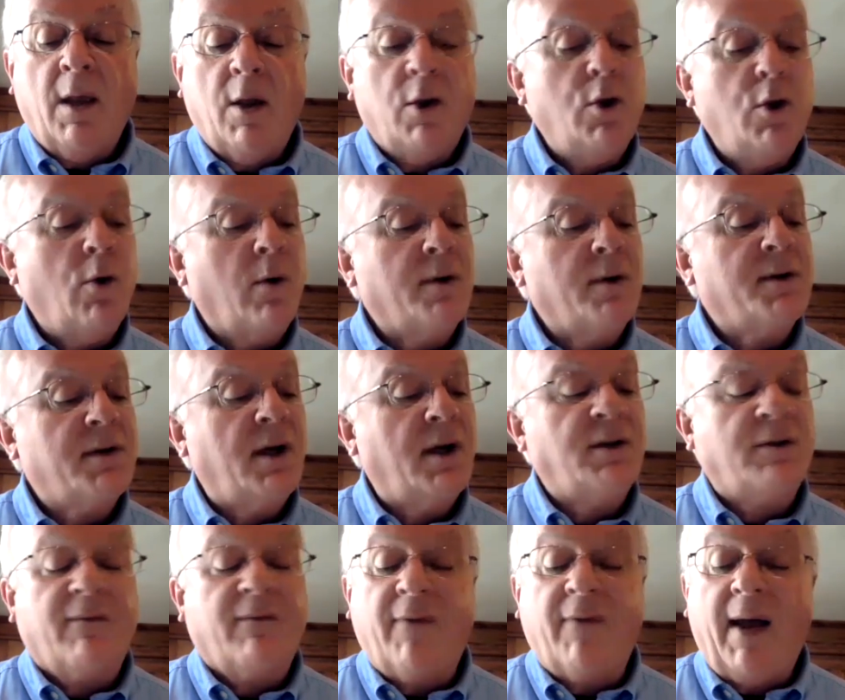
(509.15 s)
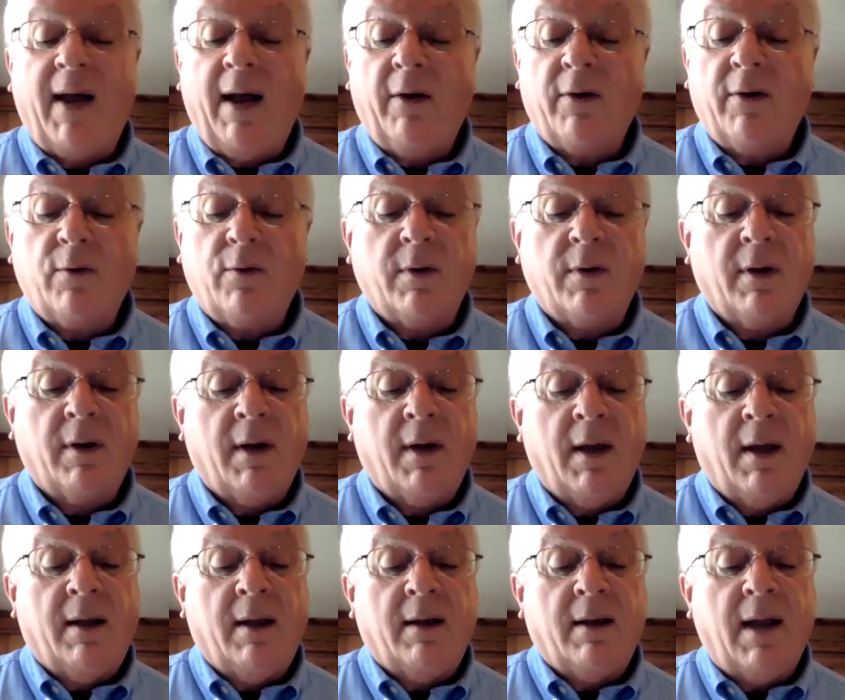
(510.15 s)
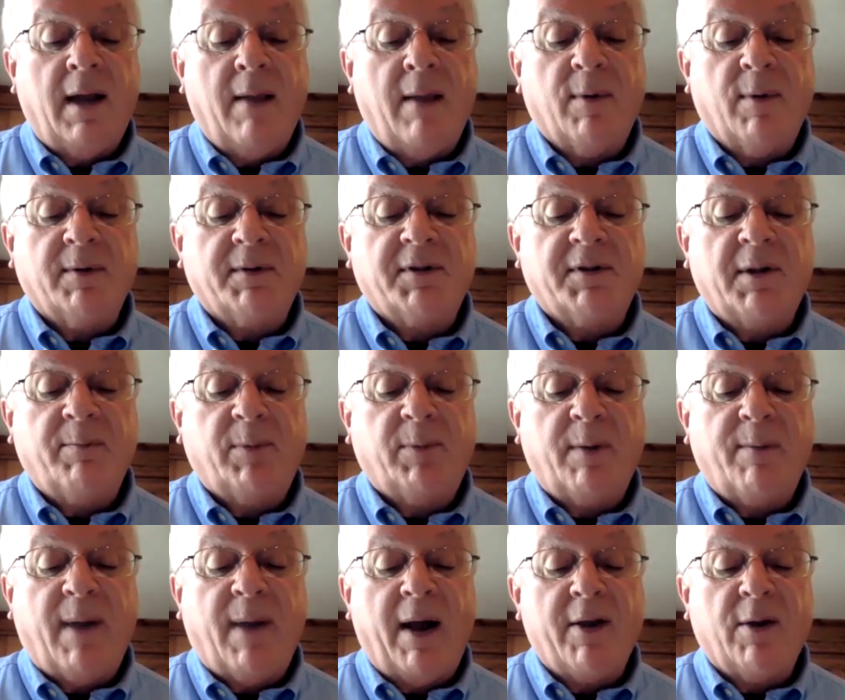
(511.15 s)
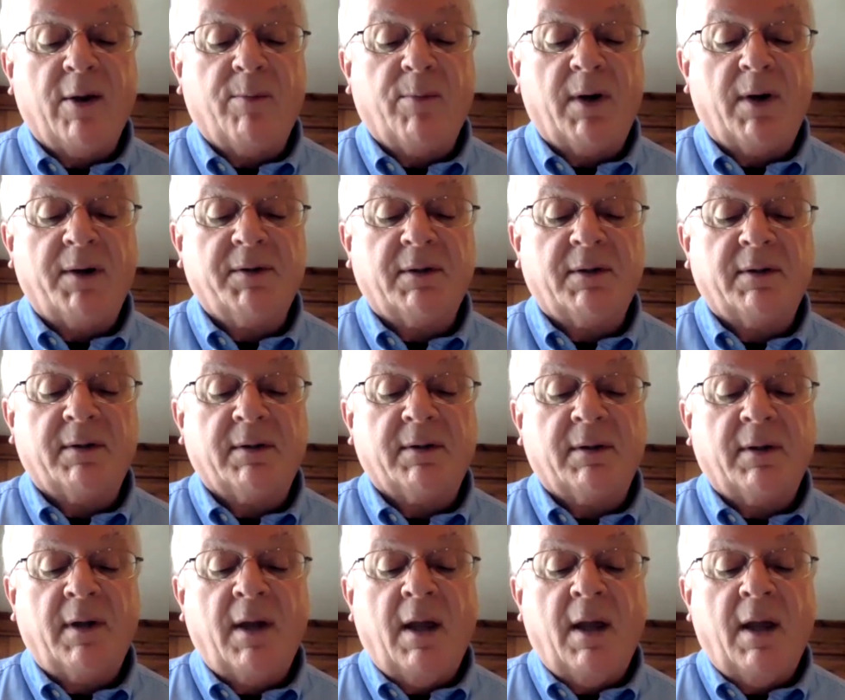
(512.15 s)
You are such valued neighbors simply by your presence.